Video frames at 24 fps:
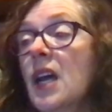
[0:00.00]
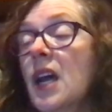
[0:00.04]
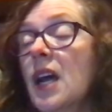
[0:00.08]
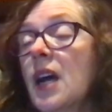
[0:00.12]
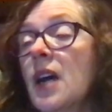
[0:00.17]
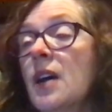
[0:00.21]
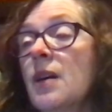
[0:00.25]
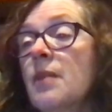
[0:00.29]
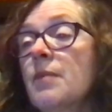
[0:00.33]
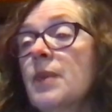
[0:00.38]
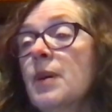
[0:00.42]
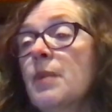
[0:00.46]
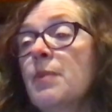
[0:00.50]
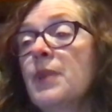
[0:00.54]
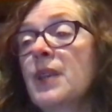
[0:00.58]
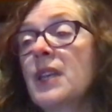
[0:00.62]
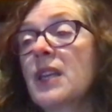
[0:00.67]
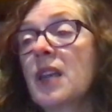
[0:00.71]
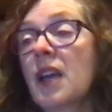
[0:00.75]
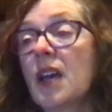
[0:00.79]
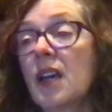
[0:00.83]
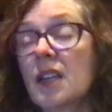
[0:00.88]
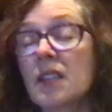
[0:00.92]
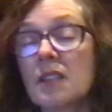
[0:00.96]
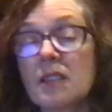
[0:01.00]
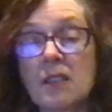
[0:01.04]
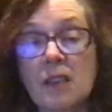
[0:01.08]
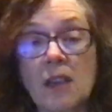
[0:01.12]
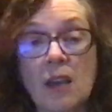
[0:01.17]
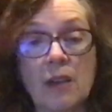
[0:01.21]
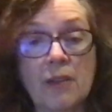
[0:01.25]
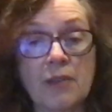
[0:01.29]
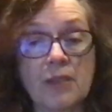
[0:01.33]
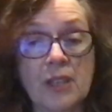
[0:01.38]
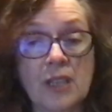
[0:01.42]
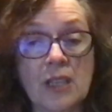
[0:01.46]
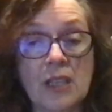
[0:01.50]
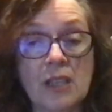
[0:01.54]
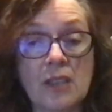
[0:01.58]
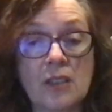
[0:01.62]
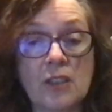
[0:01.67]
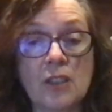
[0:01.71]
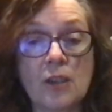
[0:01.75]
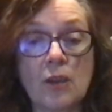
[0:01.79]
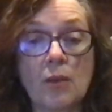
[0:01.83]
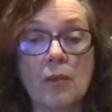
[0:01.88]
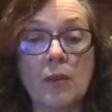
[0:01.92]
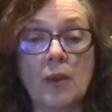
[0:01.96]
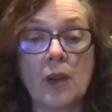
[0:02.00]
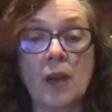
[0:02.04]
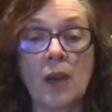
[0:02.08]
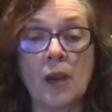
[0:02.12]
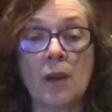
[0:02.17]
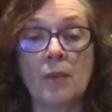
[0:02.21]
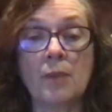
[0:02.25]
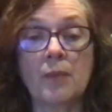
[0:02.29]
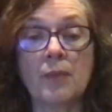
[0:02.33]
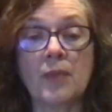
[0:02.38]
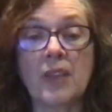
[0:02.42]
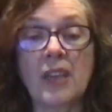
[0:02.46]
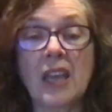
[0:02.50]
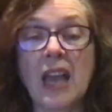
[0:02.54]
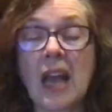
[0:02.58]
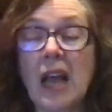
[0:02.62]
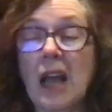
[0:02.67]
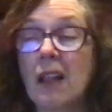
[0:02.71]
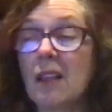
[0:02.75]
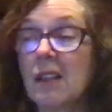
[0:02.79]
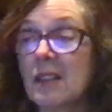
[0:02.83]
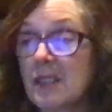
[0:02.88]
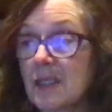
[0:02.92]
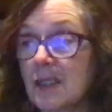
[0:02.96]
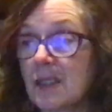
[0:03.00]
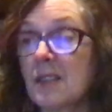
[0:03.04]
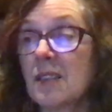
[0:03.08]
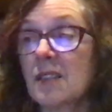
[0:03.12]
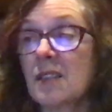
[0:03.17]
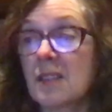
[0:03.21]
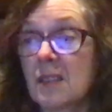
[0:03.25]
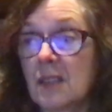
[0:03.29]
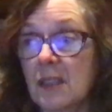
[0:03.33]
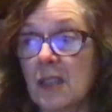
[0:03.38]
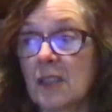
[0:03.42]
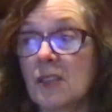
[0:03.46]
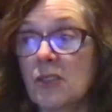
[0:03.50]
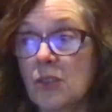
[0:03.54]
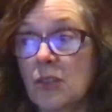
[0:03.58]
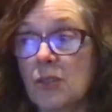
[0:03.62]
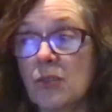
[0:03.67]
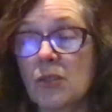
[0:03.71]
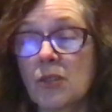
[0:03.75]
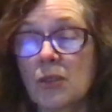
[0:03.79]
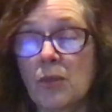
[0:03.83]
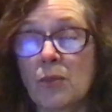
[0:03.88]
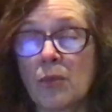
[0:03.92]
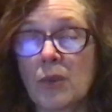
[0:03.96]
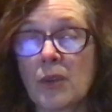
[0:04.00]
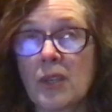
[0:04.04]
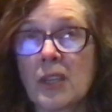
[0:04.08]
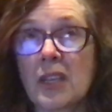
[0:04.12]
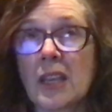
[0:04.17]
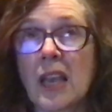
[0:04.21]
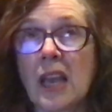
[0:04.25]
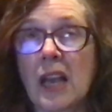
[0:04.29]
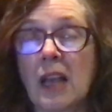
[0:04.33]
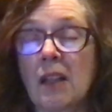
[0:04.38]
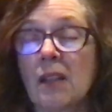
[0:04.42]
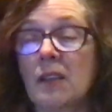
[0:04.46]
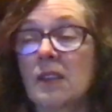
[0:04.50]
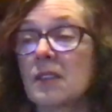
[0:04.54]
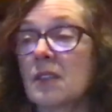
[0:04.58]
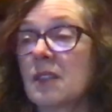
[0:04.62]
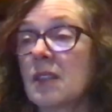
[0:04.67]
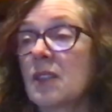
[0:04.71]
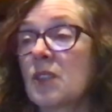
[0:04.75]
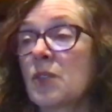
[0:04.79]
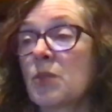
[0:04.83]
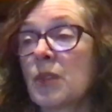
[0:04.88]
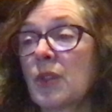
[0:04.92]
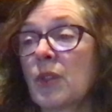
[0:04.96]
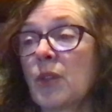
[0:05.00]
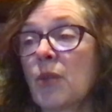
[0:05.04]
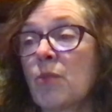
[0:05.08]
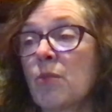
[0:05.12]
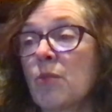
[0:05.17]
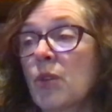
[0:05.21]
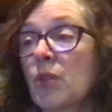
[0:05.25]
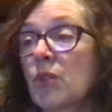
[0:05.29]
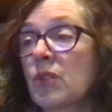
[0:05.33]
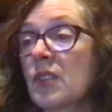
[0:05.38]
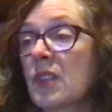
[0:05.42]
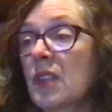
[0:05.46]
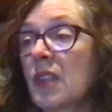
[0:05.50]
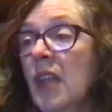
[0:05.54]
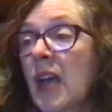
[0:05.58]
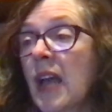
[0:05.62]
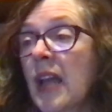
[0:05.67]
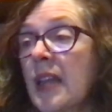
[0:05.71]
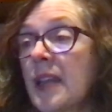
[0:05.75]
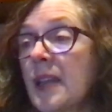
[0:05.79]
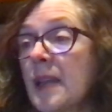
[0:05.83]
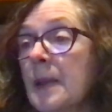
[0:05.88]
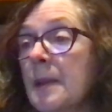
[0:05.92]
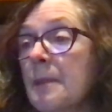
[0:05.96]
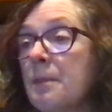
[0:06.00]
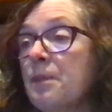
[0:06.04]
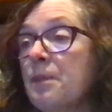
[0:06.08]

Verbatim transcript: Um, because of these um, calluses, let's use the word callus, that's what they're most like.